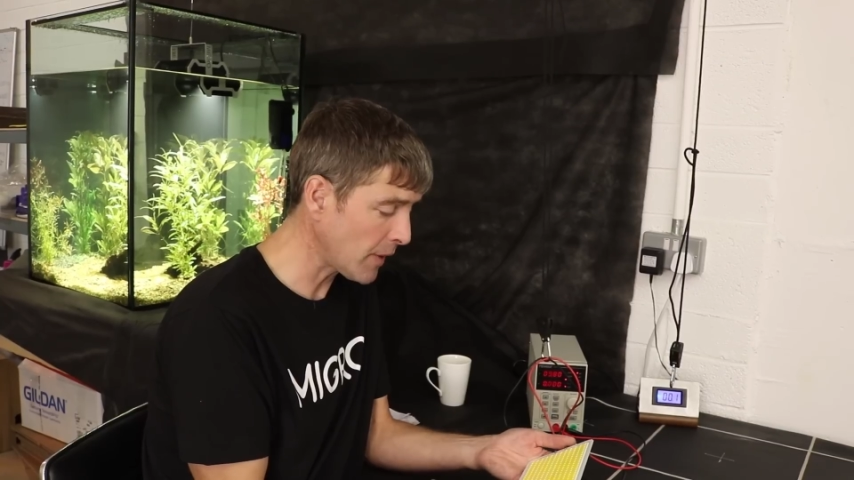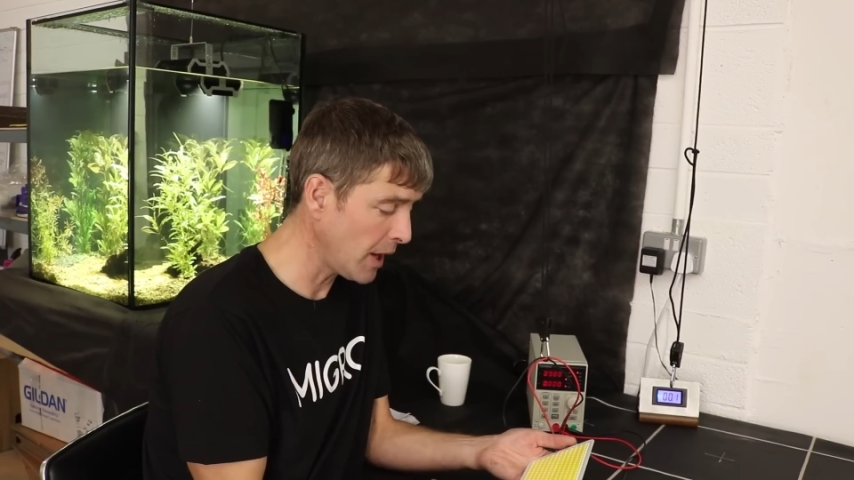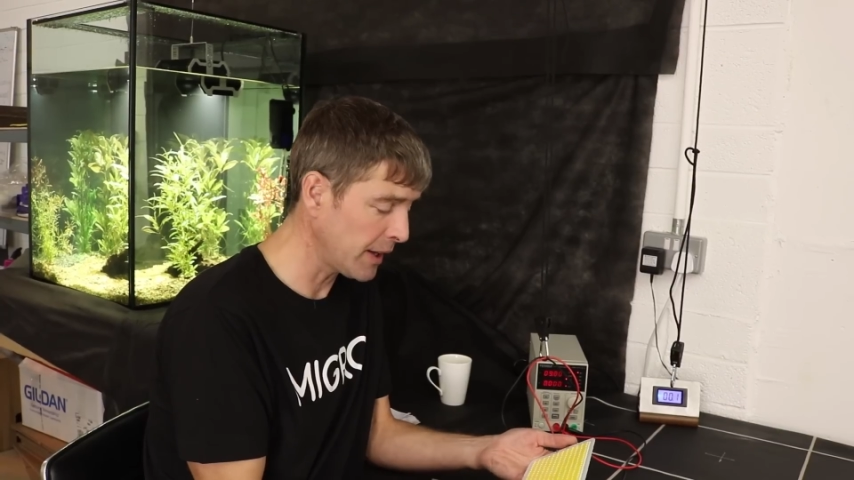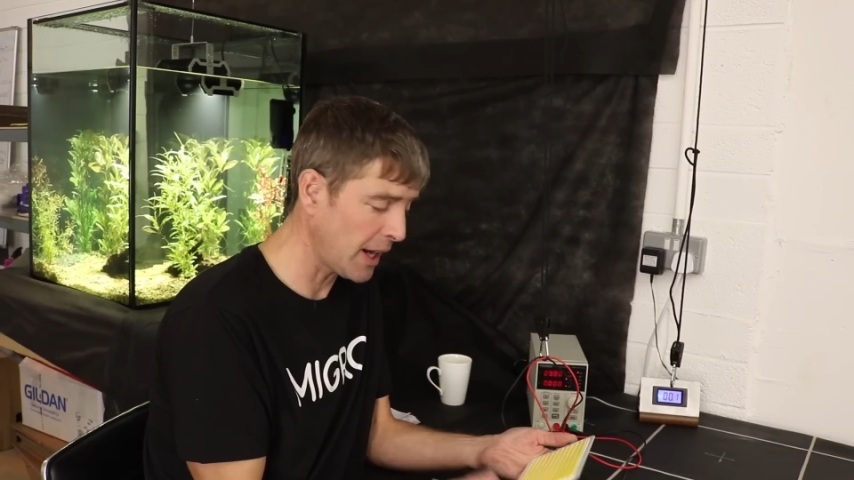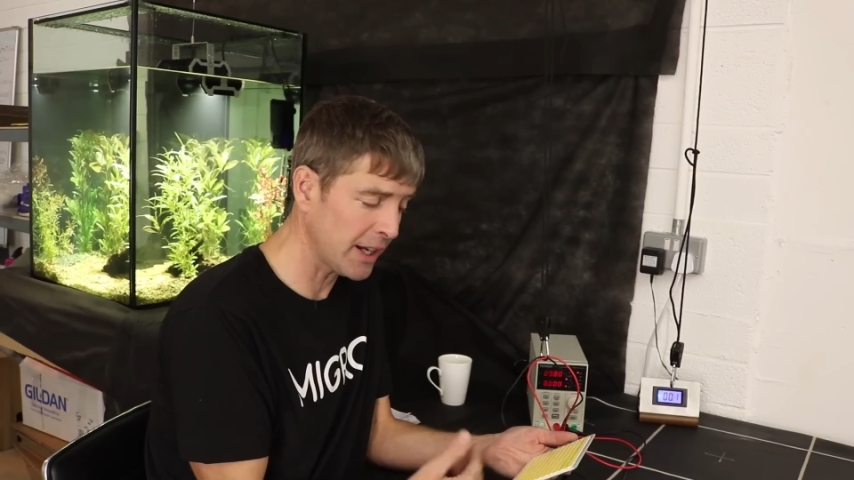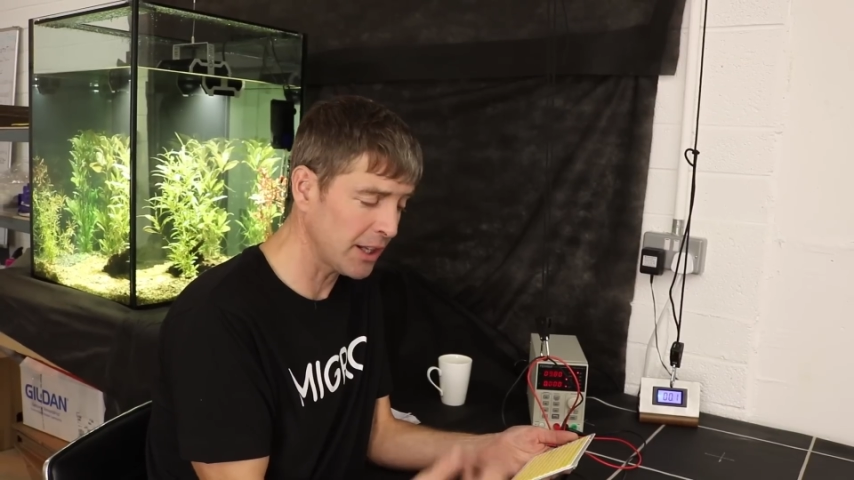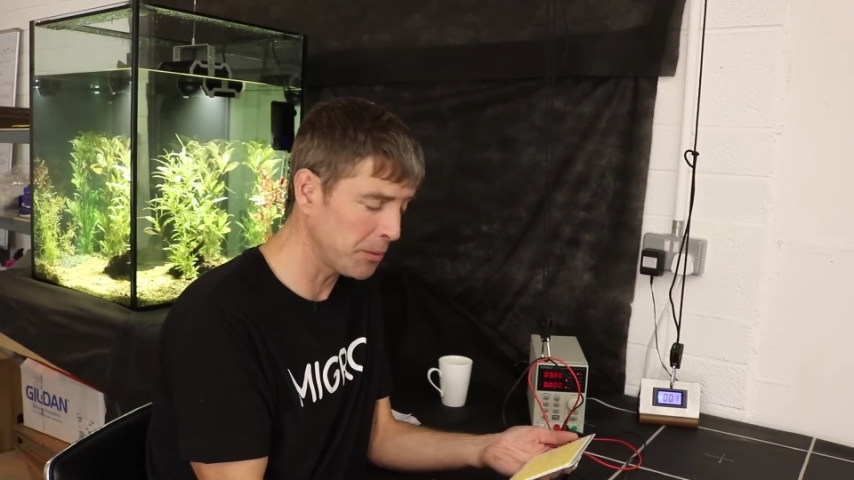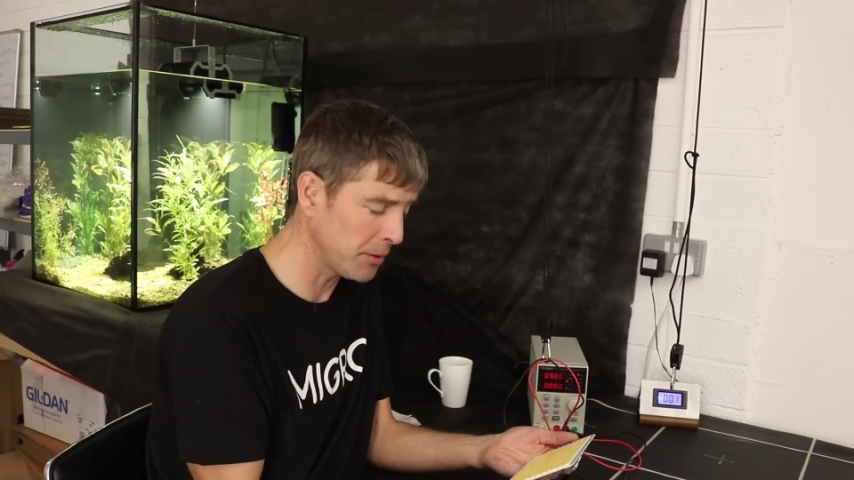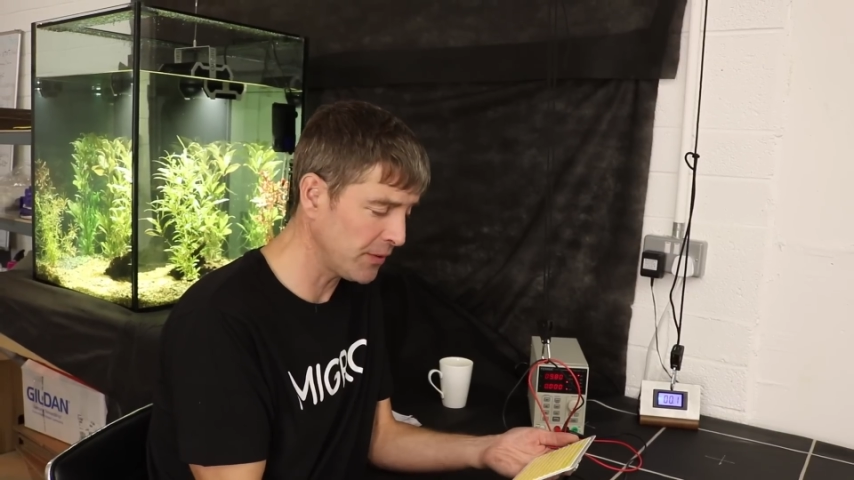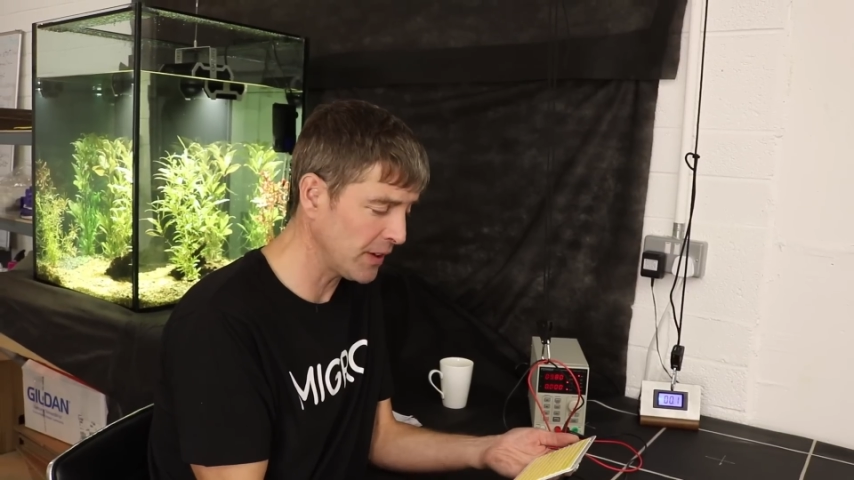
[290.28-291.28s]
and hanging
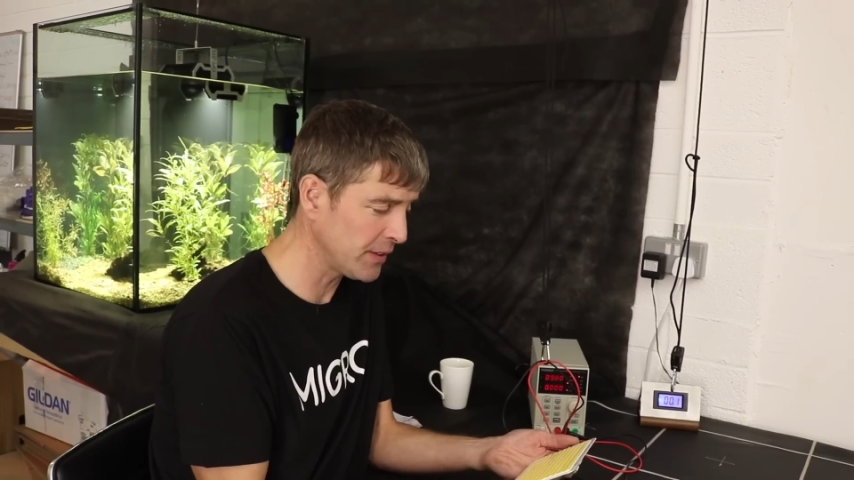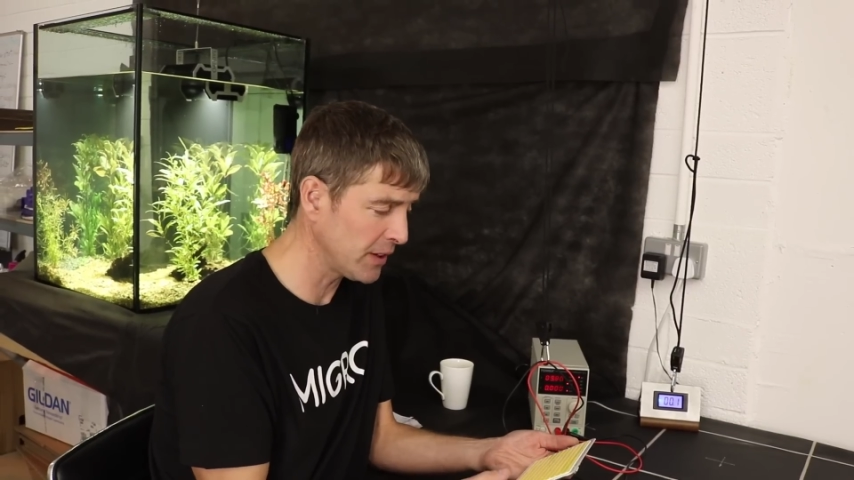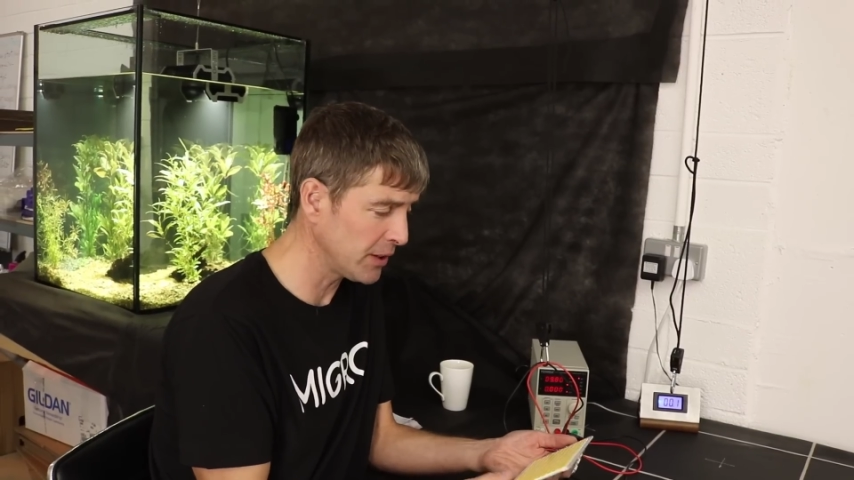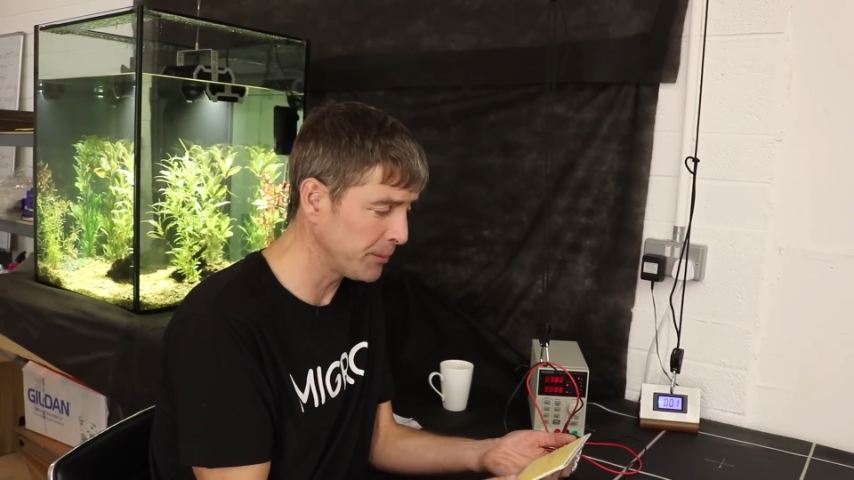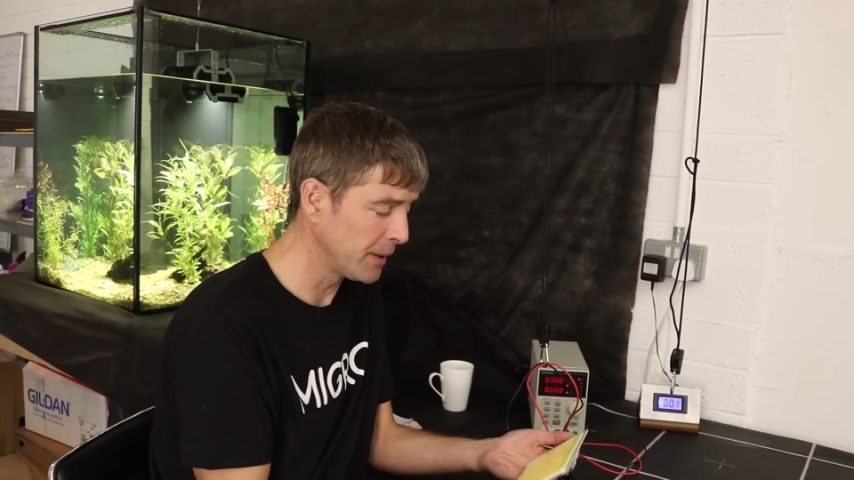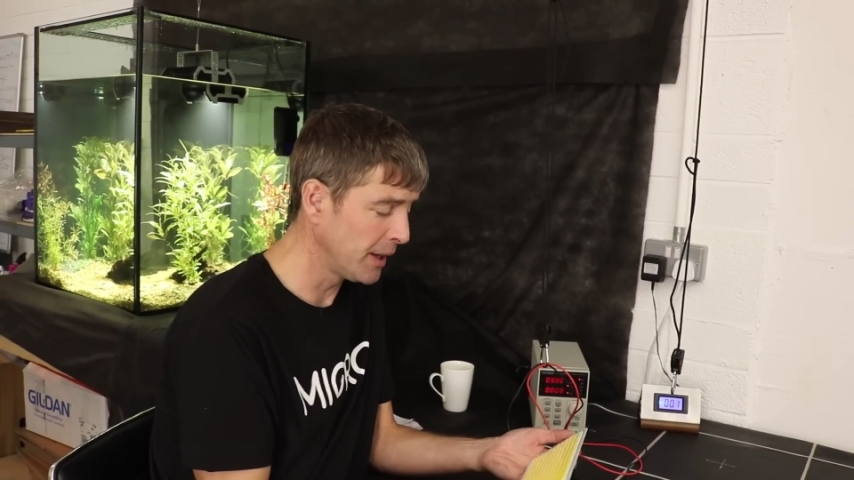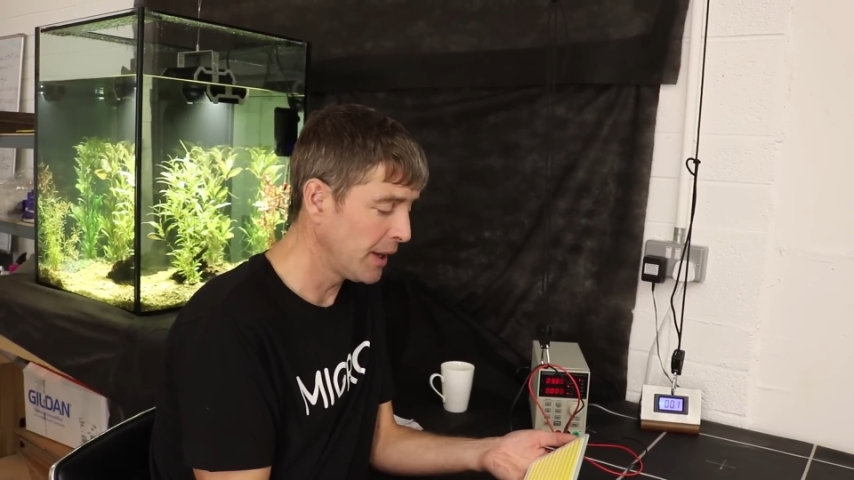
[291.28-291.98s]
them and fixing them.